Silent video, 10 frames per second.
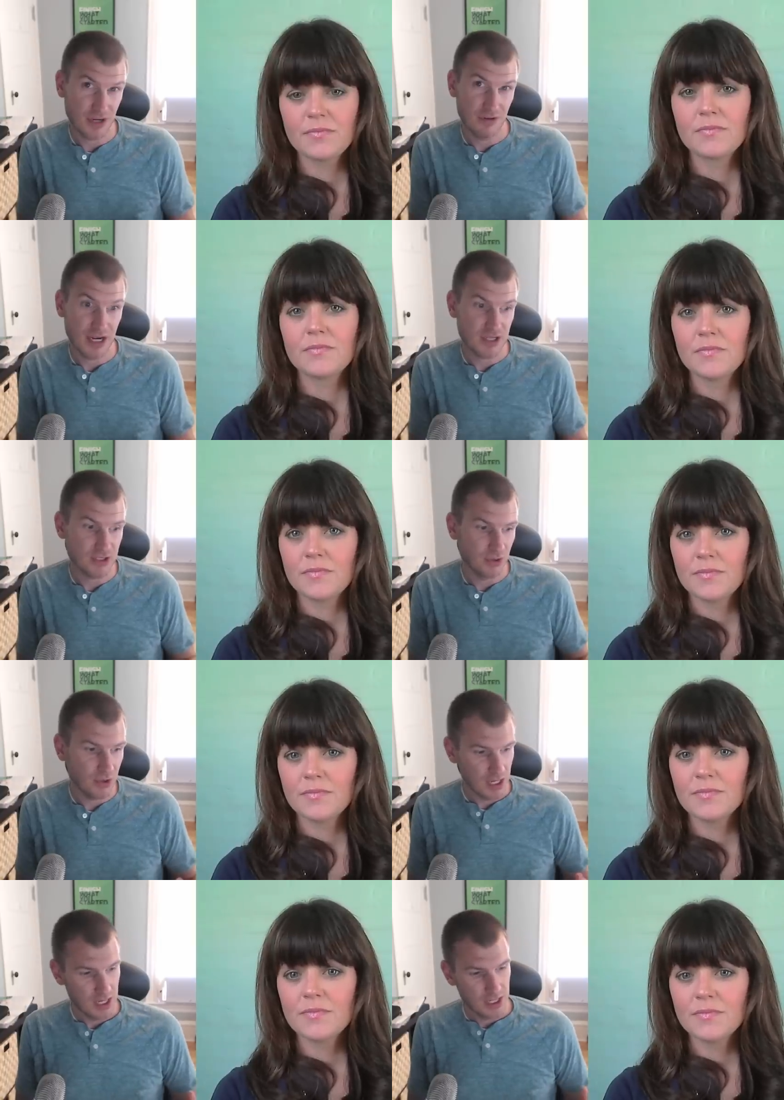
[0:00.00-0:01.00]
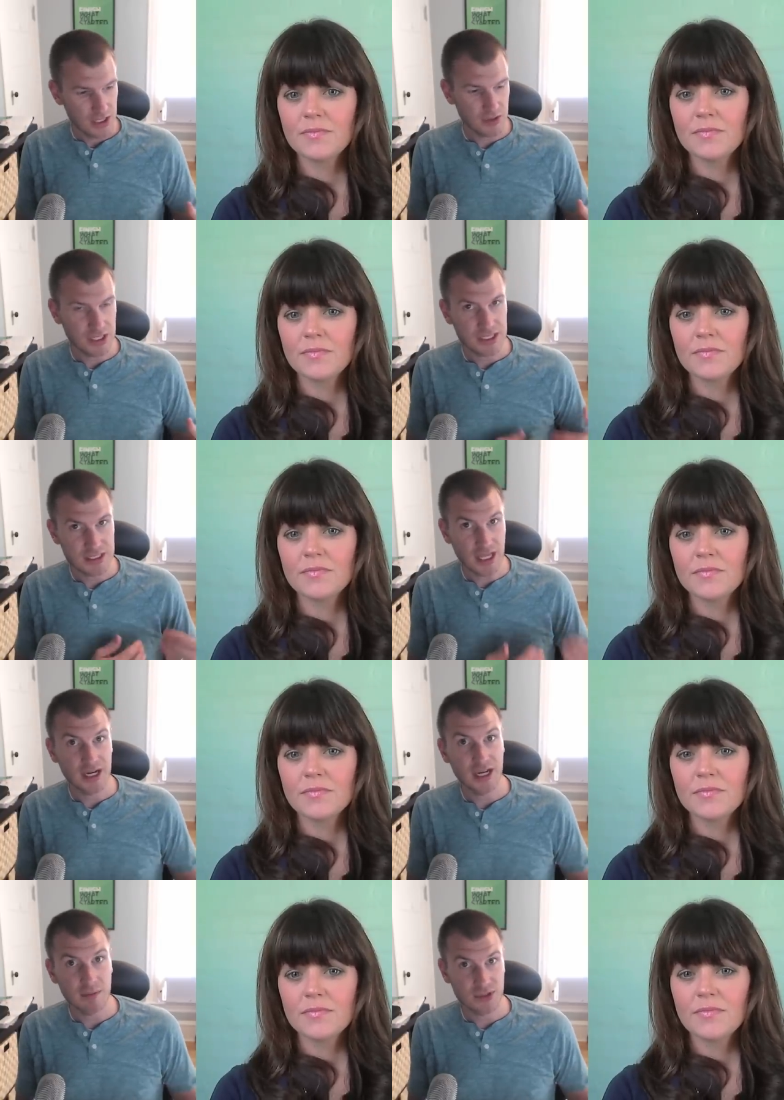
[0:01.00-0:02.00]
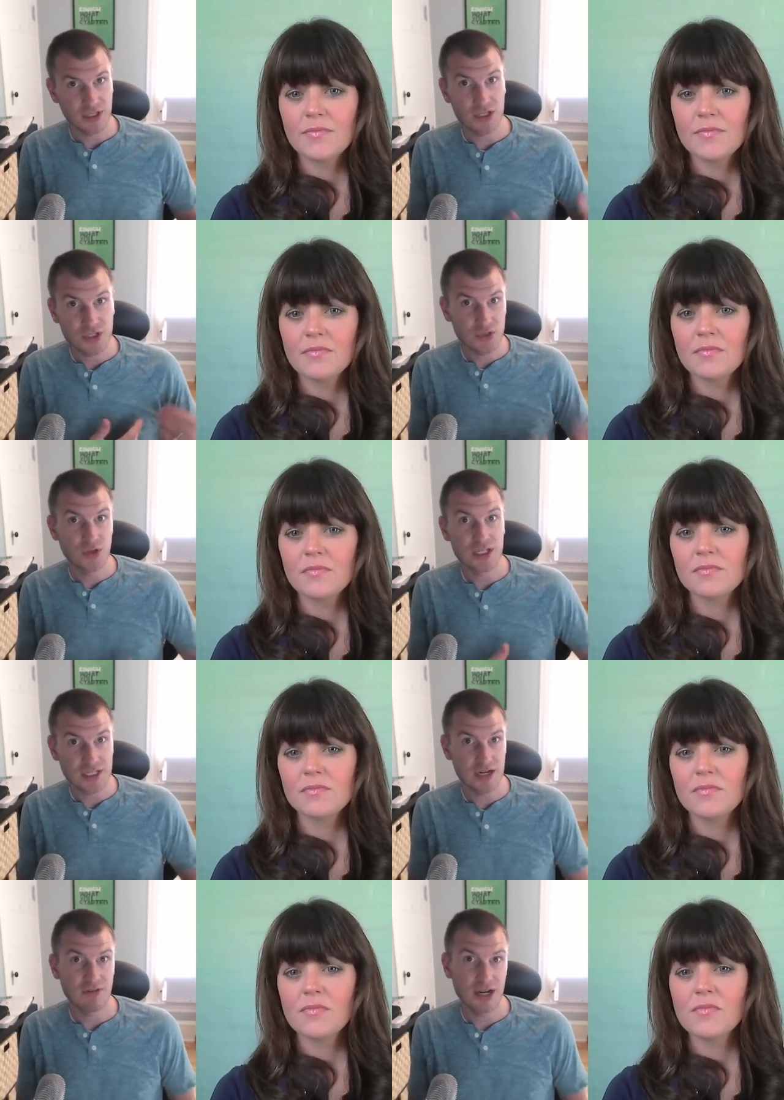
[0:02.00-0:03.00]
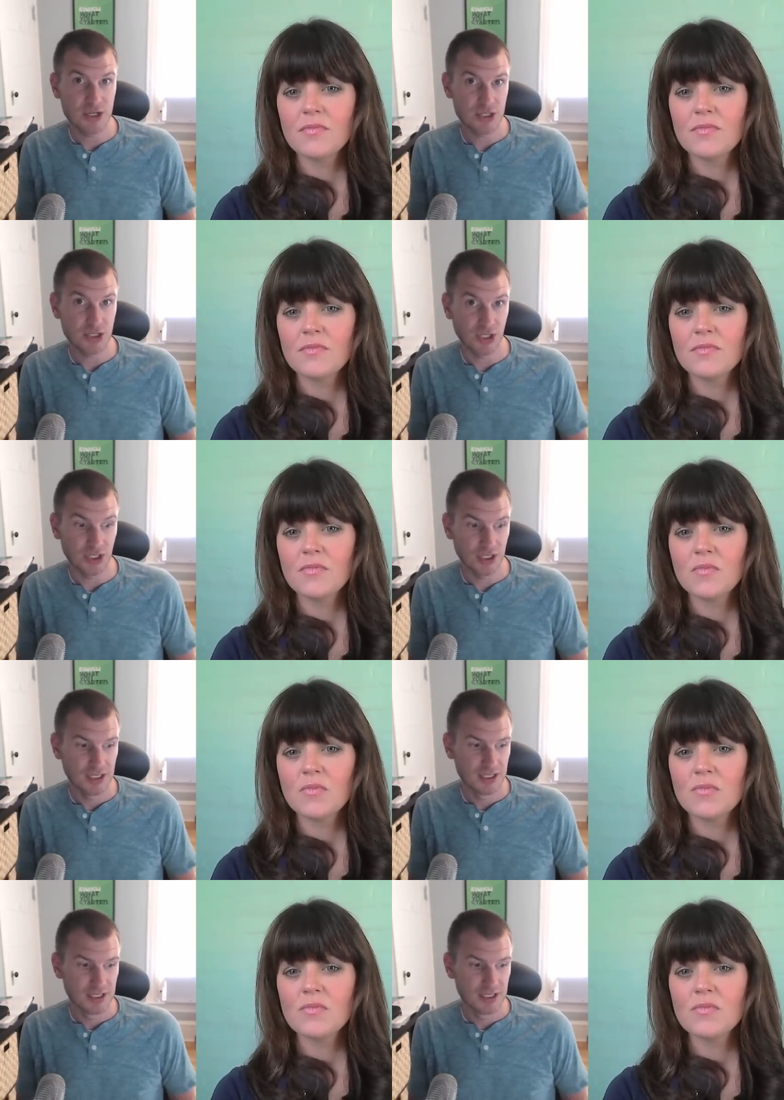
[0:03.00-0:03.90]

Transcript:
Speaker 1: already. So you can set it up so that as soon as they register,